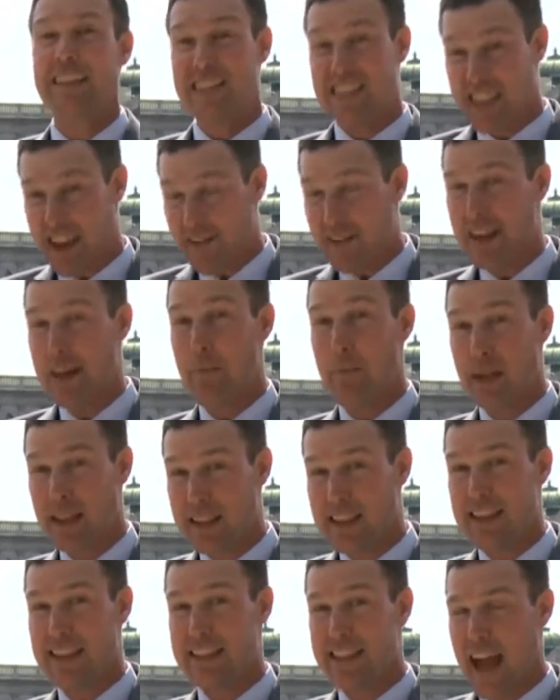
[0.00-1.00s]
$70
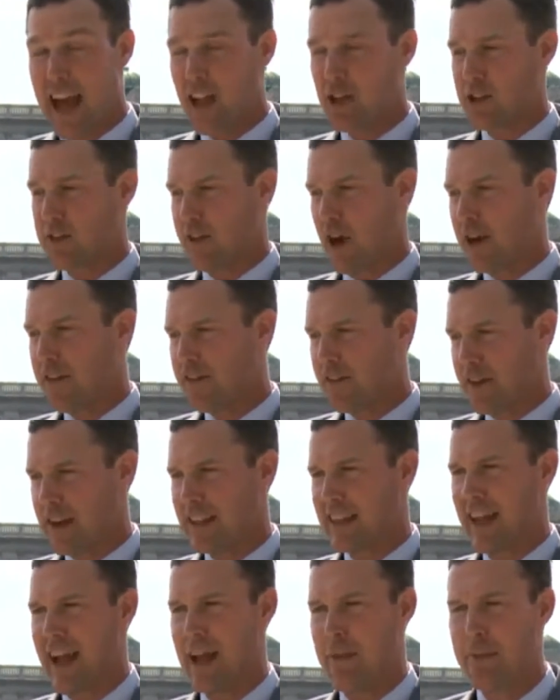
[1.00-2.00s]
billion of
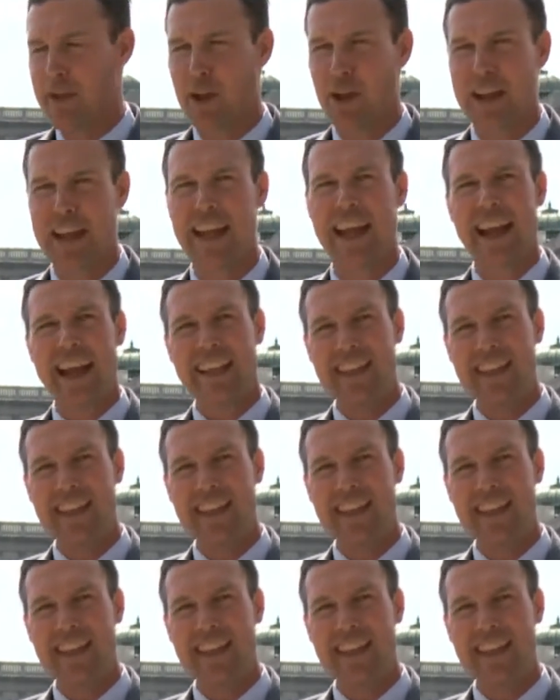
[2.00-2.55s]
unfunded liability,